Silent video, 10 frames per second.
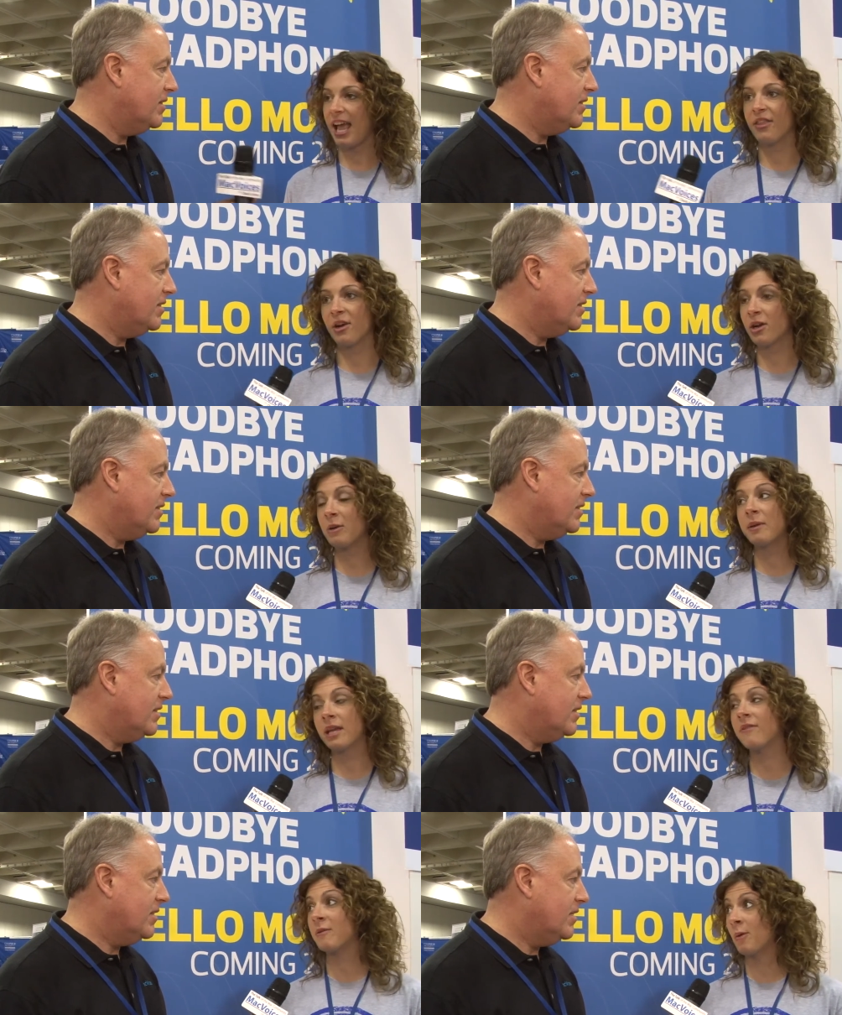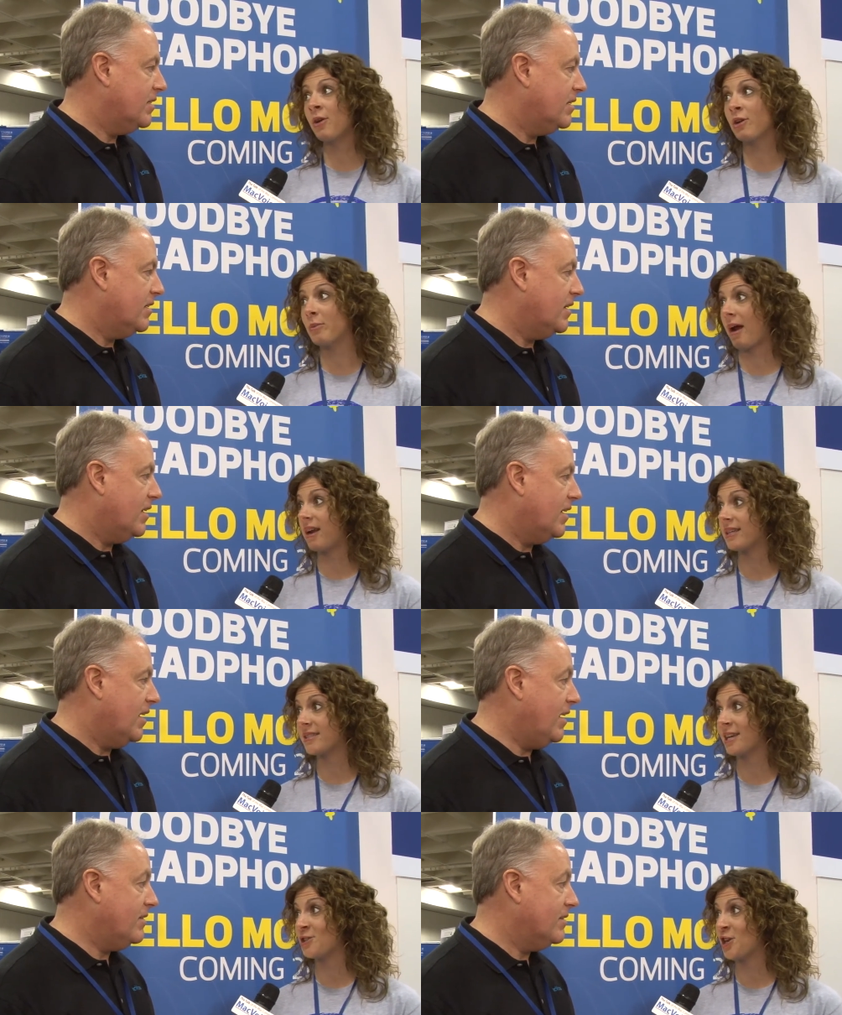Speaker 1: Hey, there could be even more new
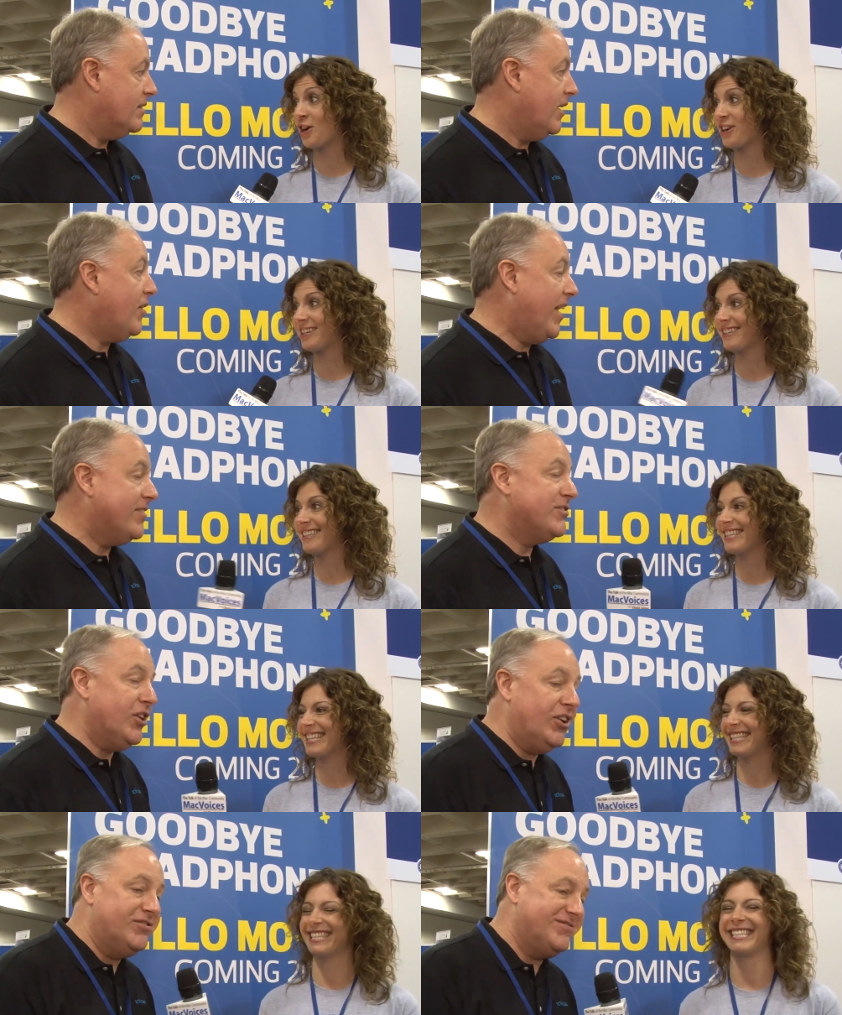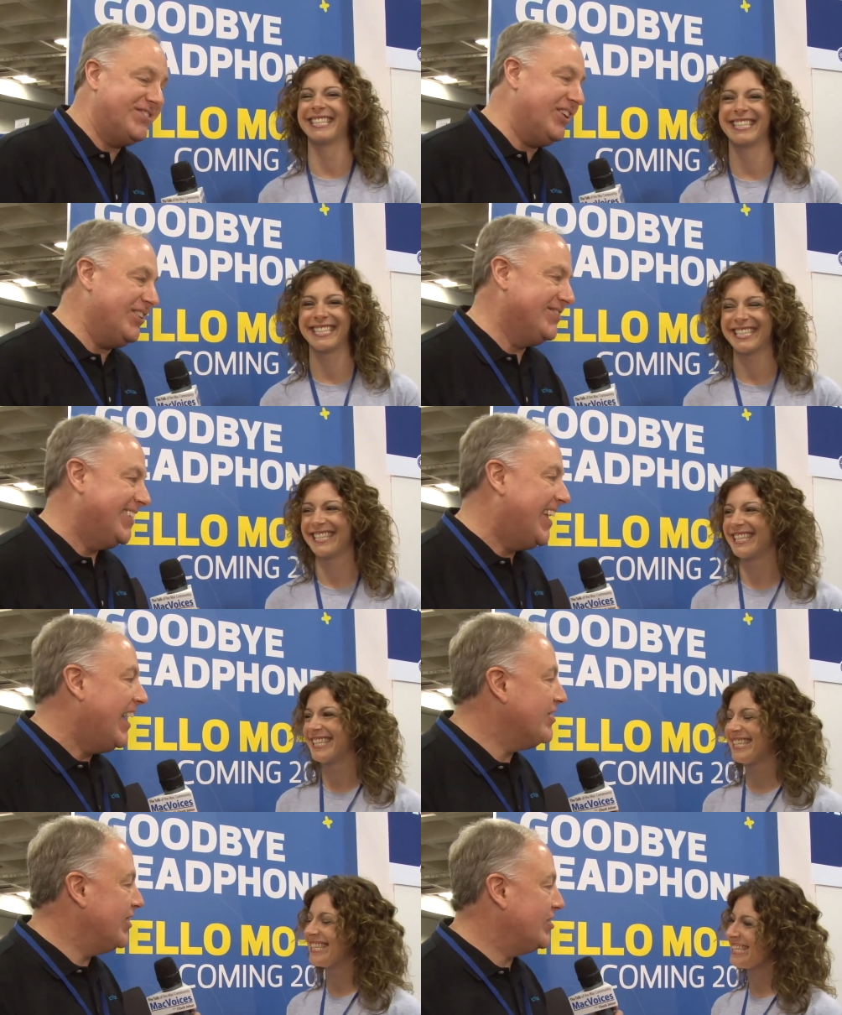products next year. Okay.
Speaker 2: Good,
Speaker 1: good.
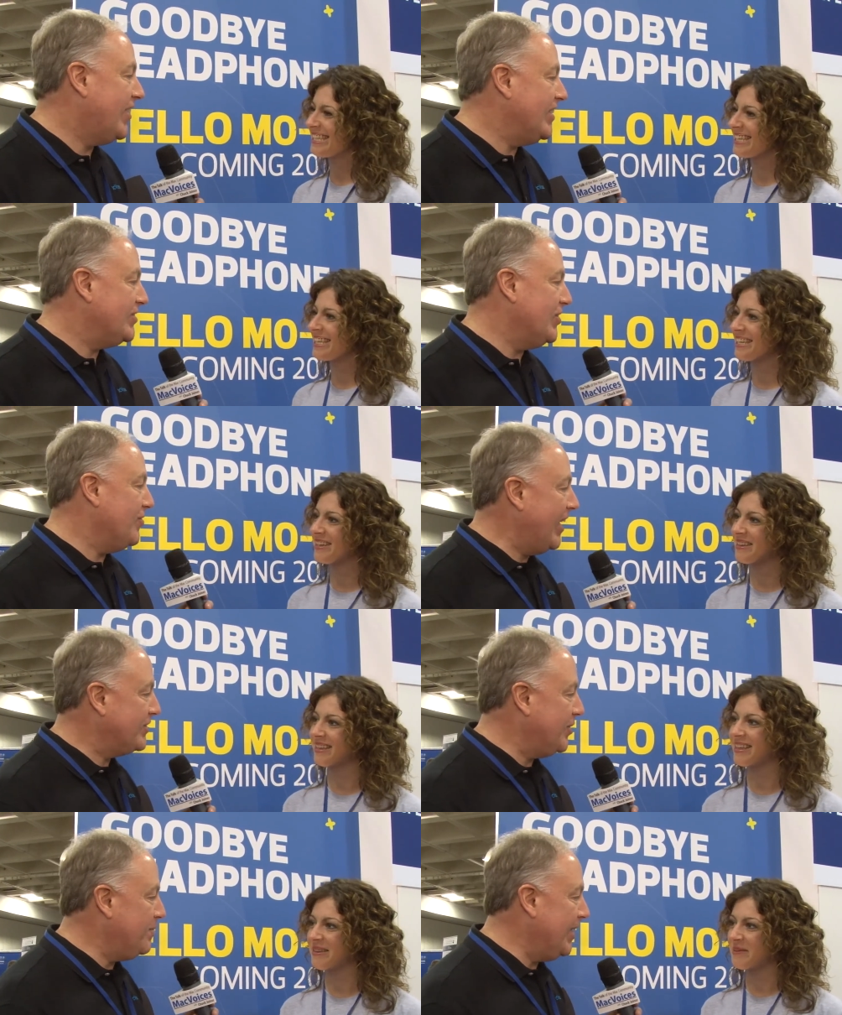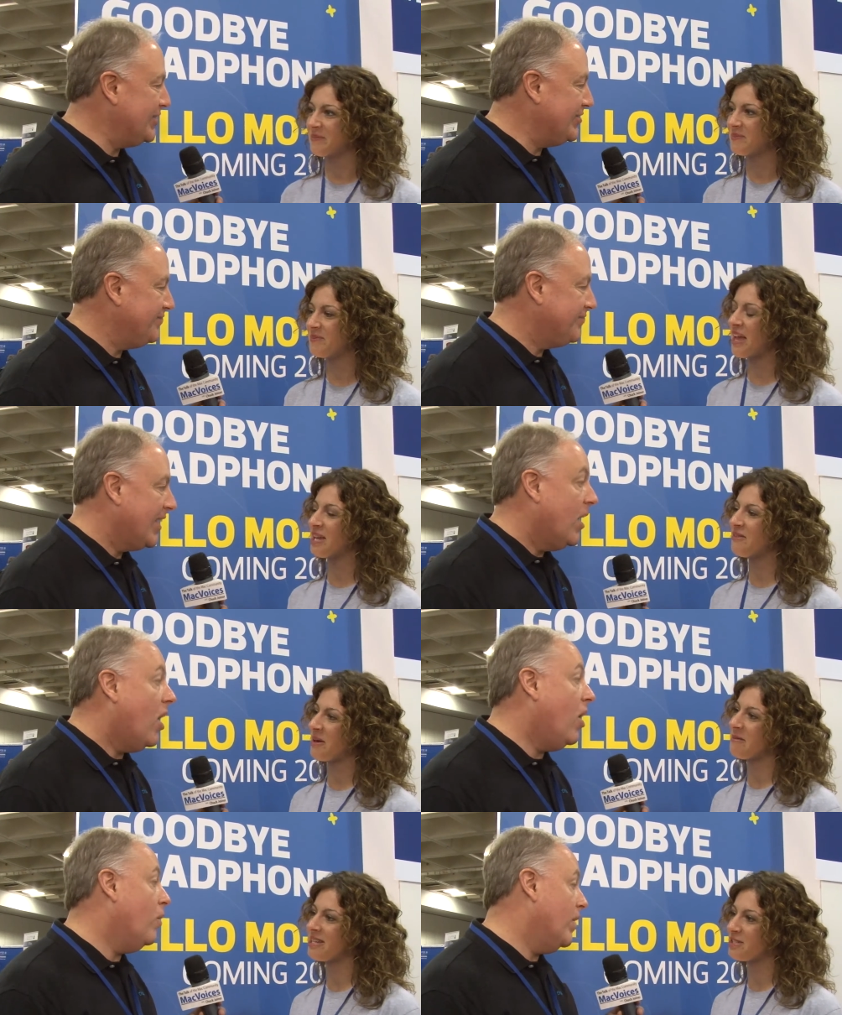
Speaker 2: Hillary, it's great to see you. Thanks so much. Thank
Speaker 1: you
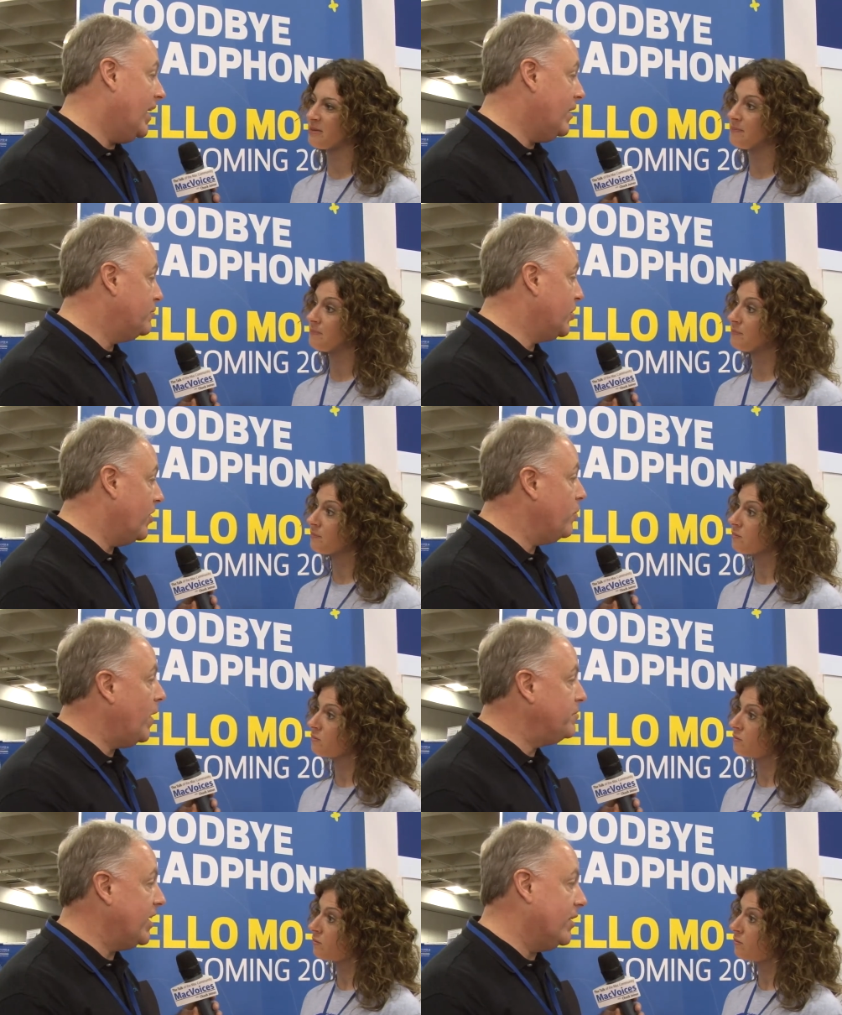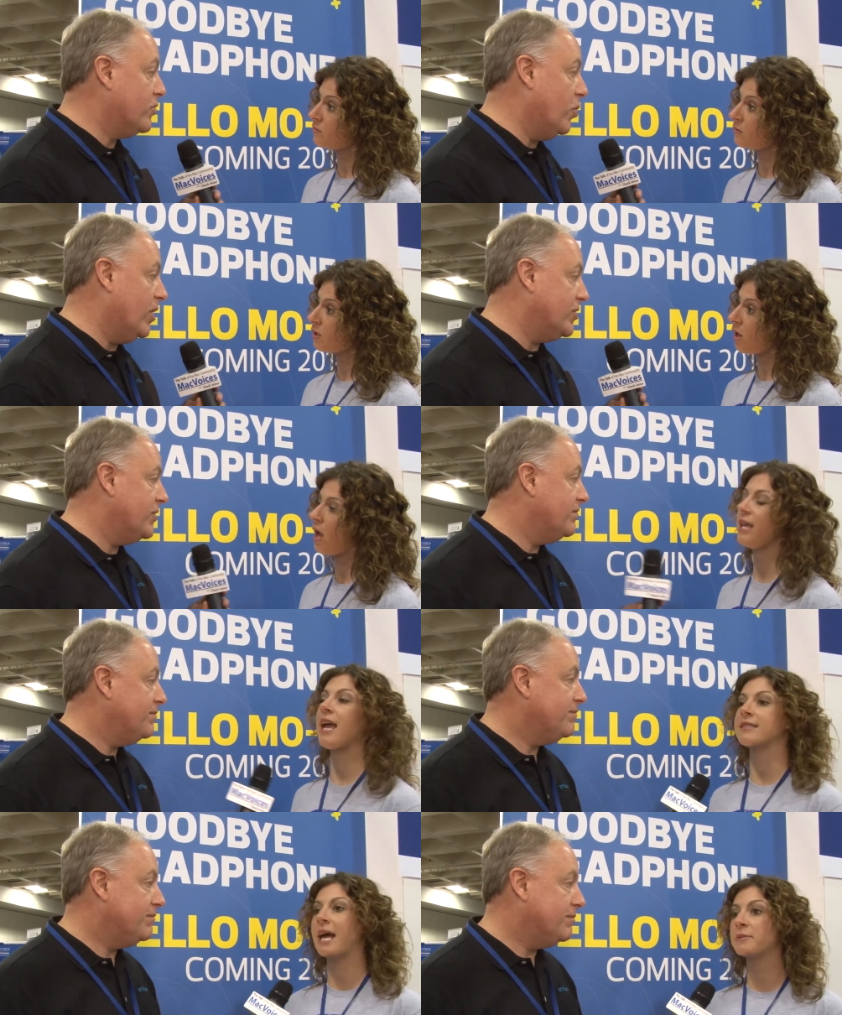
Speaker 2: very much. Oh, and I'm sorry, the website, of course.
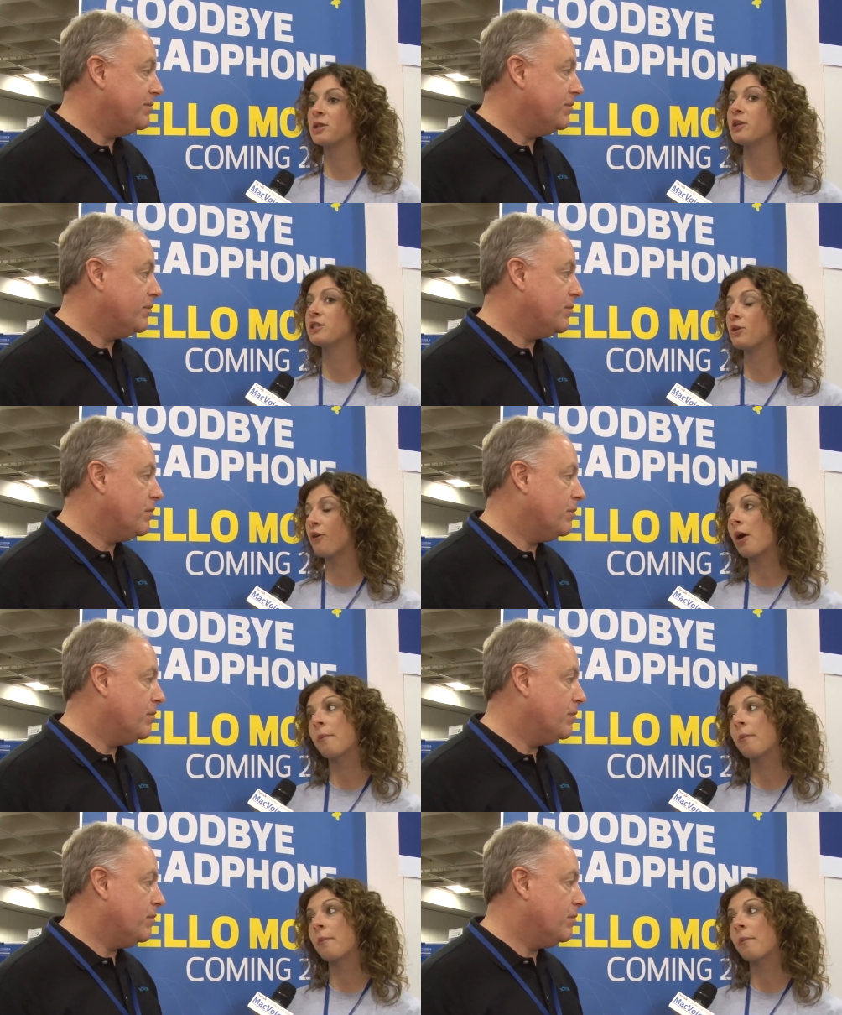
Speaker 1: Yes, absolutely. So for